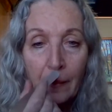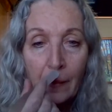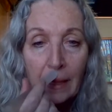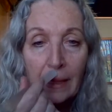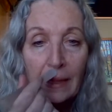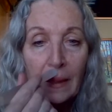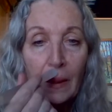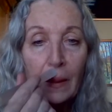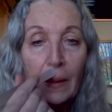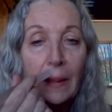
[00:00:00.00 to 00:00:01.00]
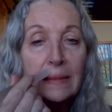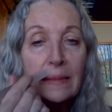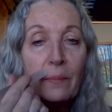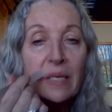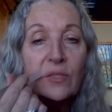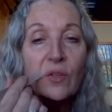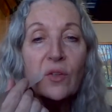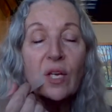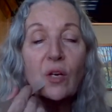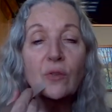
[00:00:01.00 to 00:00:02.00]
Right here is a muscle
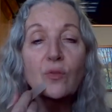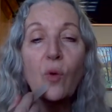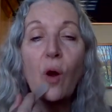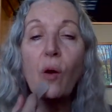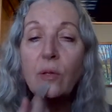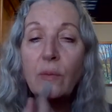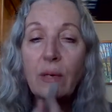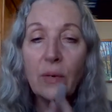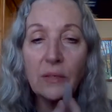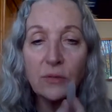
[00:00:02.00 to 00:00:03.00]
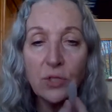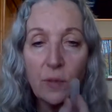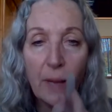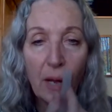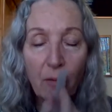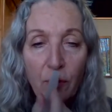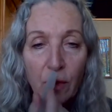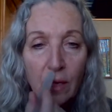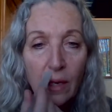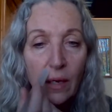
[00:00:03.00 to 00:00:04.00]
that goes all the way around your mouth.
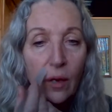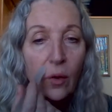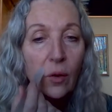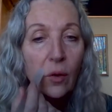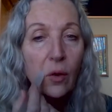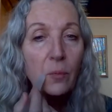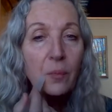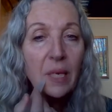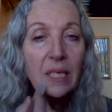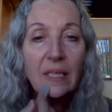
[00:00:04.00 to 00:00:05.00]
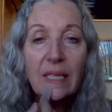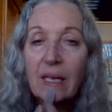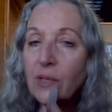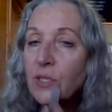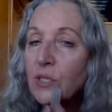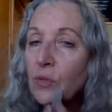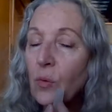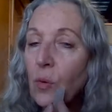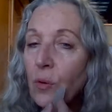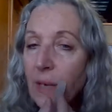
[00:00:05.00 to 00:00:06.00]
The orbicularis
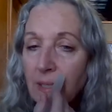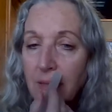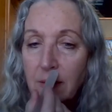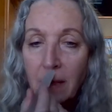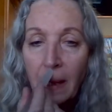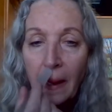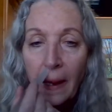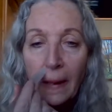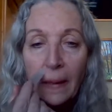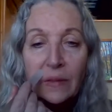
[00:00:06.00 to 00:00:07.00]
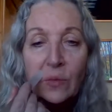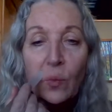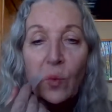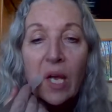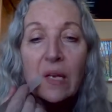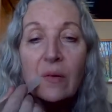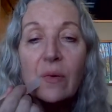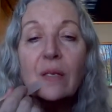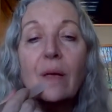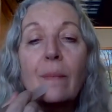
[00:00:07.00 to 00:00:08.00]
oris goes right
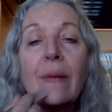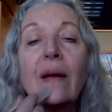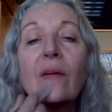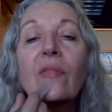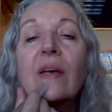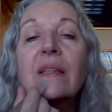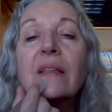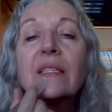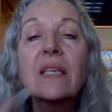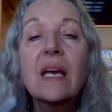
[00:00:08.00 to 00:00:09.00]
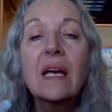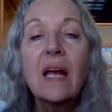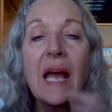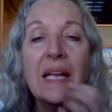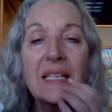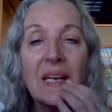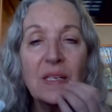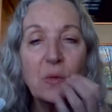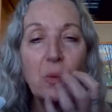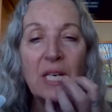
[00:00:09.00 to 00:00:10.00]
around your mouth. And this,
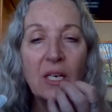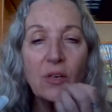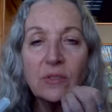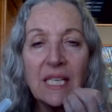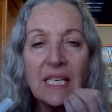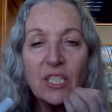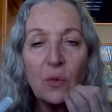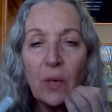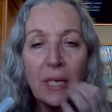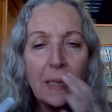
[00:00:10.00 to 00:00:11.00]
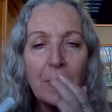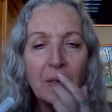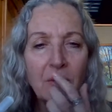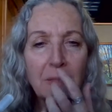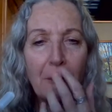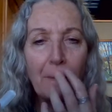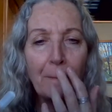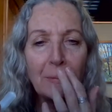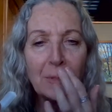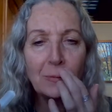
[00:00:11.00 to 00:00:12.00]
and we can hold tension right in our mouth. You see,
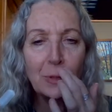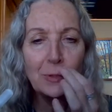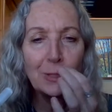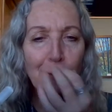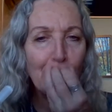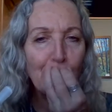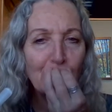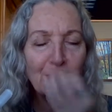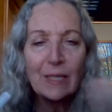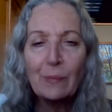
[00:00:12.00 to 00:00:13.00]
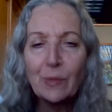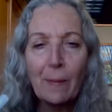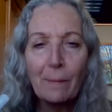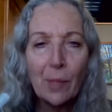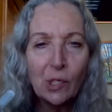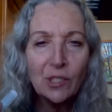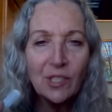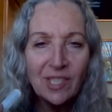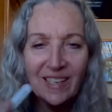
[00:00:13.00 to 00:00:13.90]
sometimes people's lips are pursed.